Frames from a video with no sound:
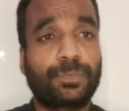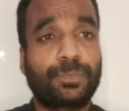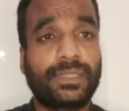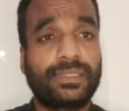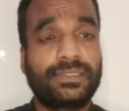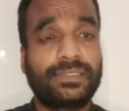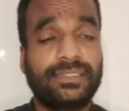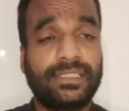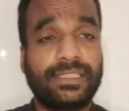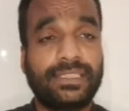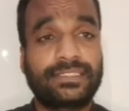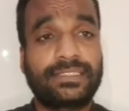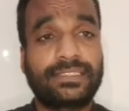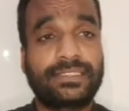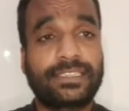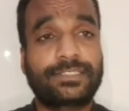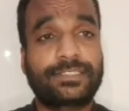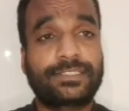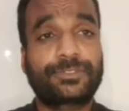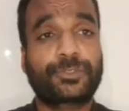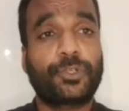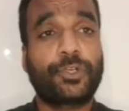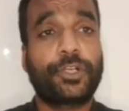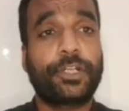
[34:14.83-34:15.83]
plus
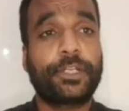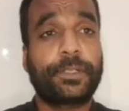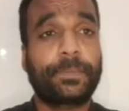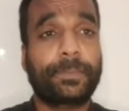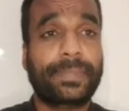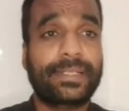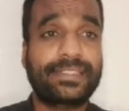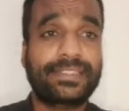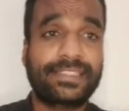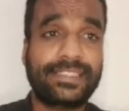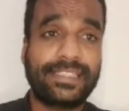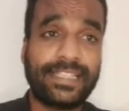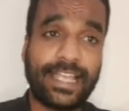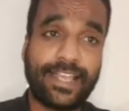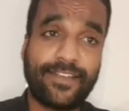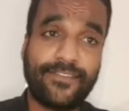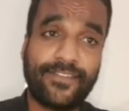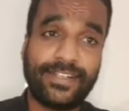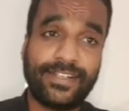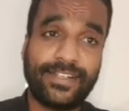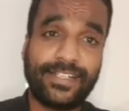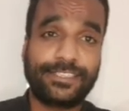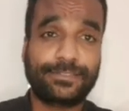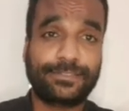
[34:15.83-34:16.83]
6s square plus
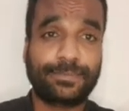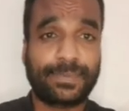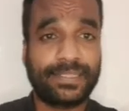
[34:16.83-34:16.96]
11s